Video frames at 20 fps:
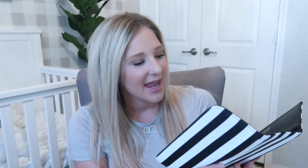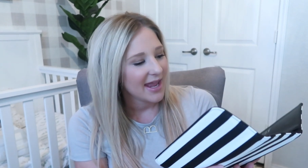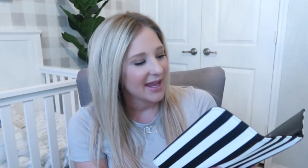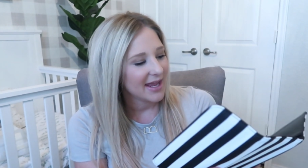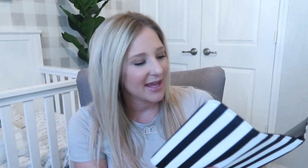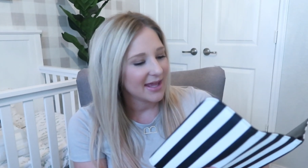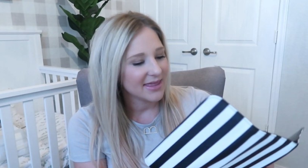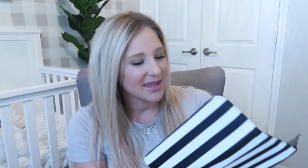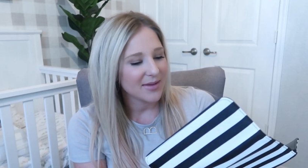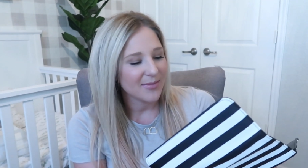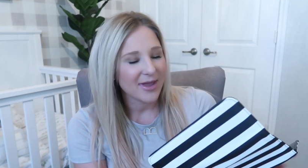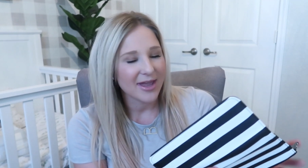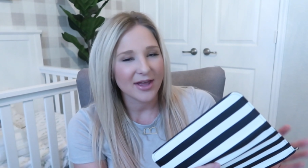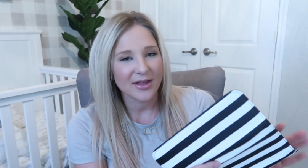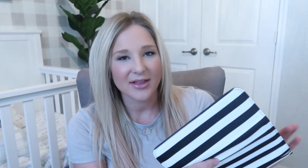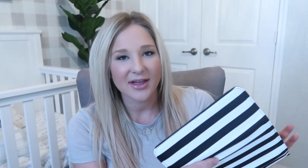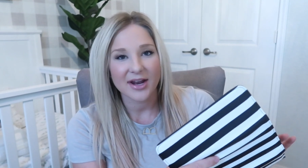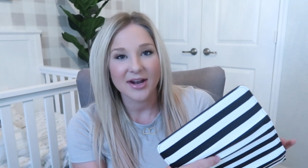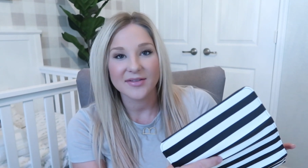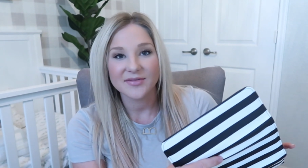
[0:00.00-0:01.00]
and they make
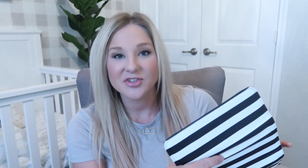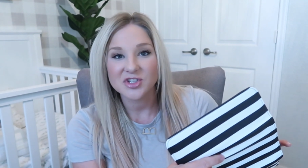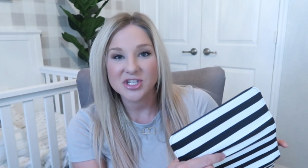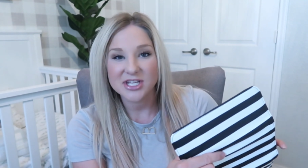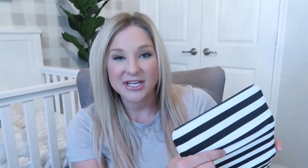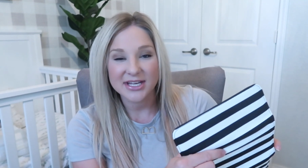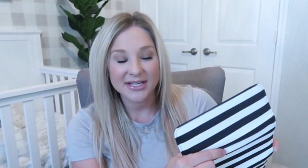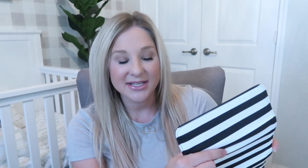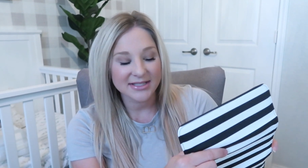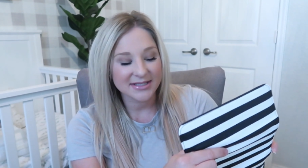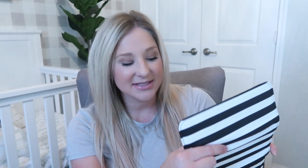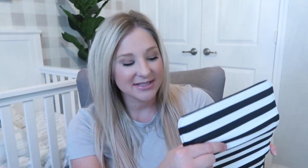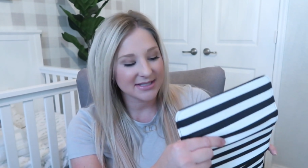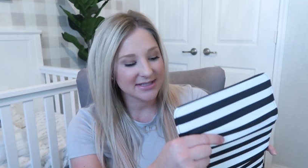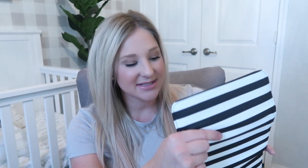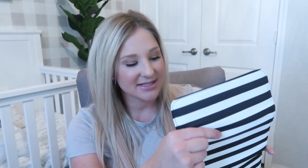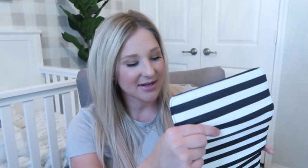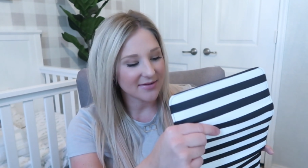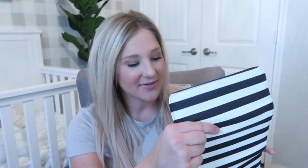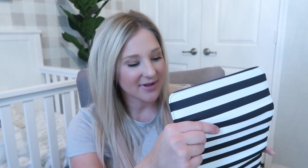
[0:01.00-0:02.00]
a lot of jeans
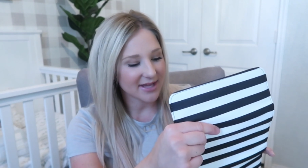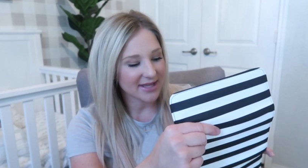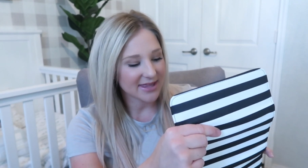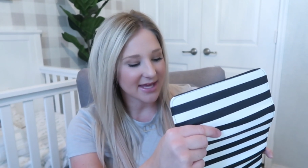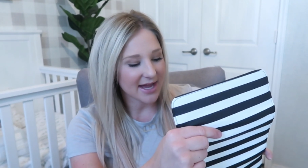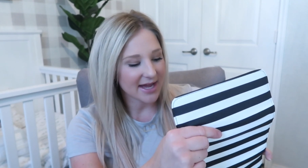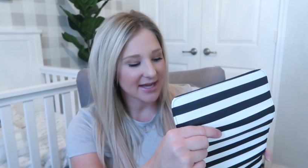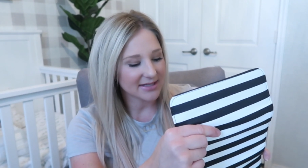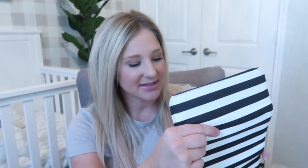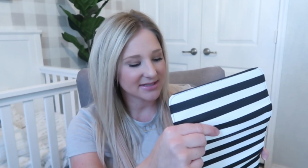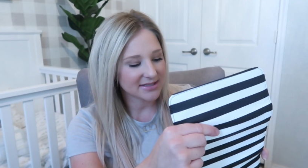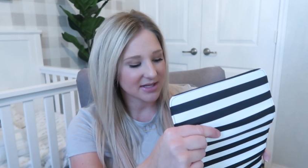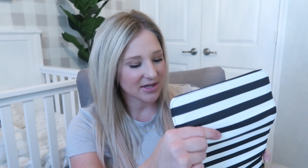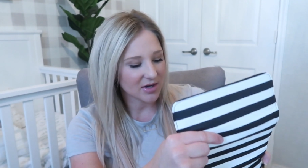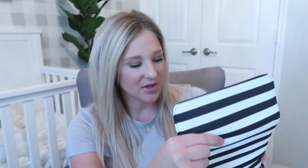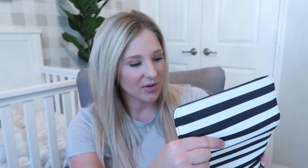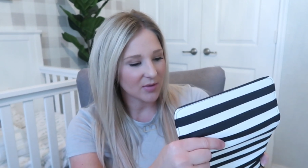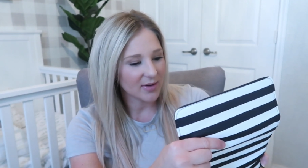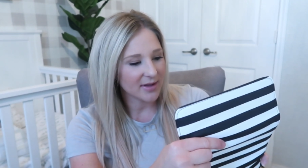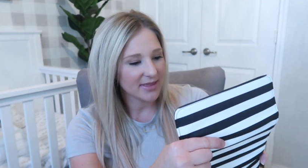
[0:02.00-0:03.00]
and stuff like that.
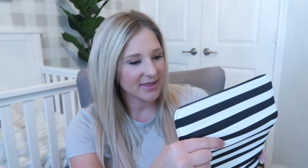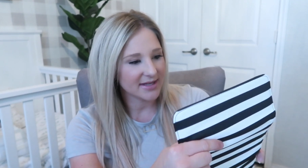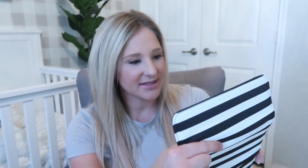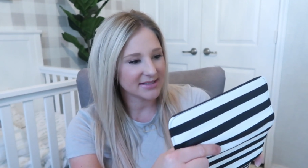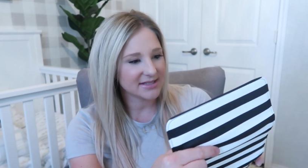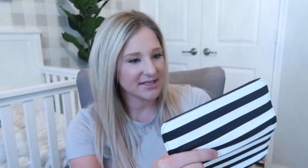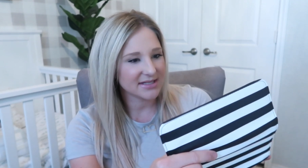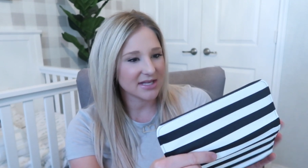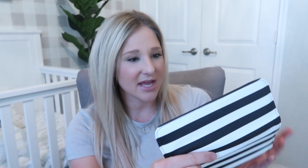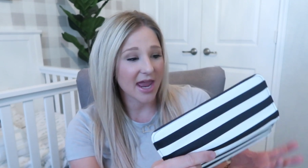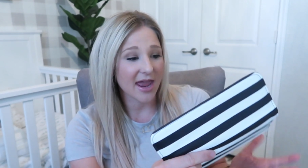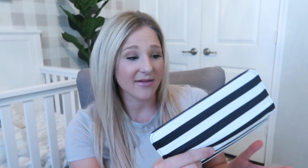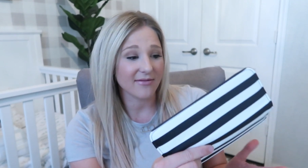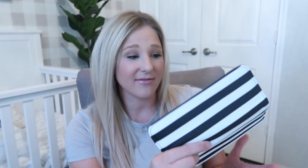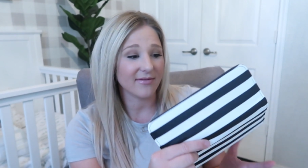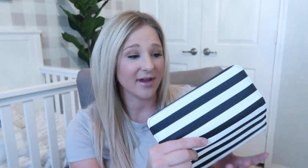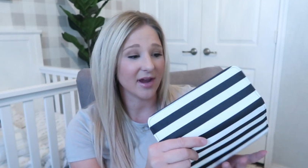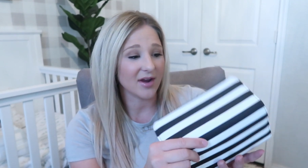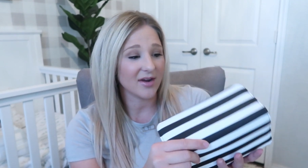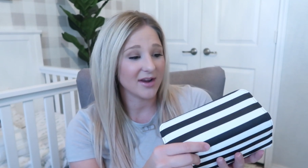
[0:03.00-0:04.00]
So this is a
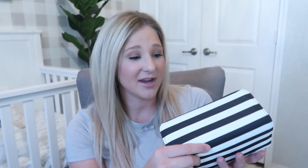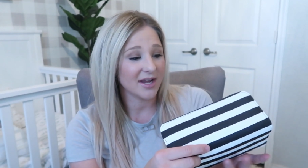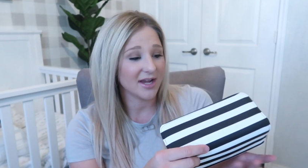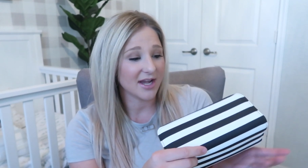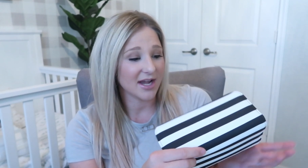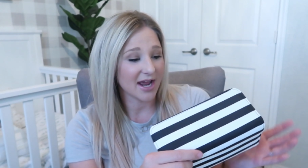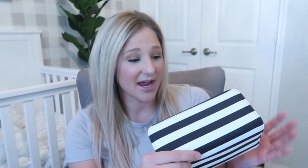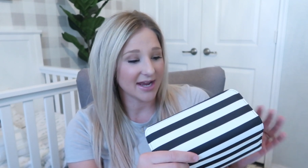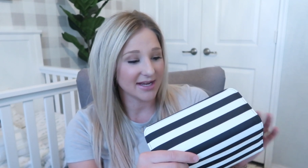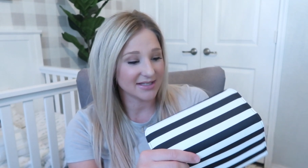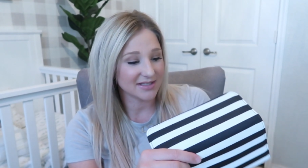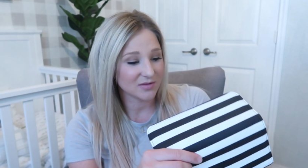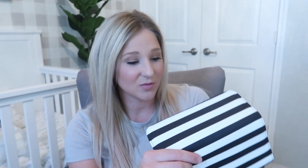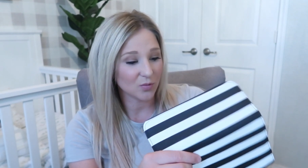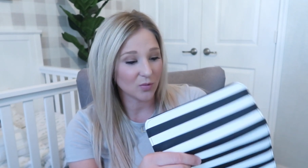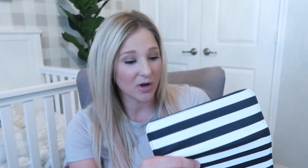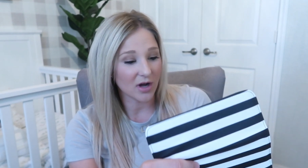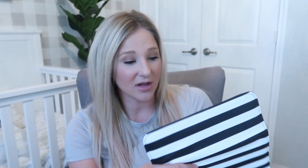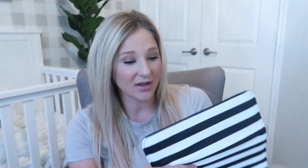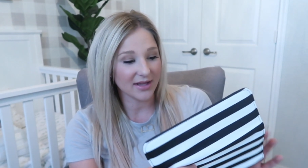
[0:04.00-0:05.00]
very nice
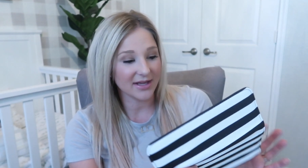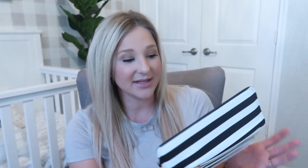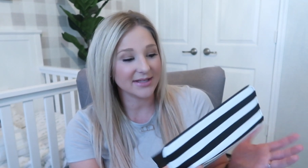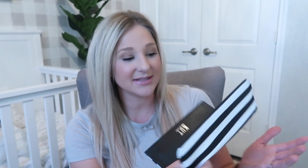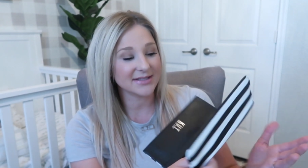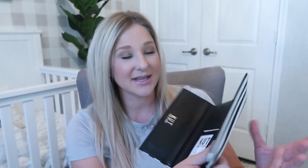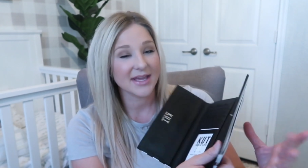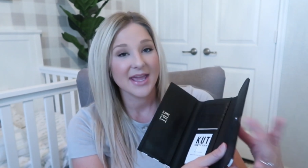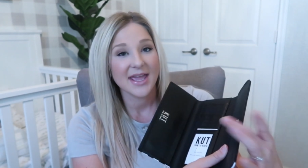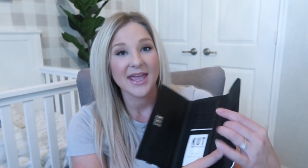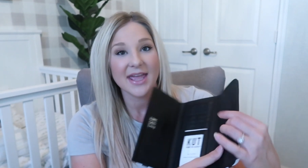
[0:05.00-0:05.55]
wallet.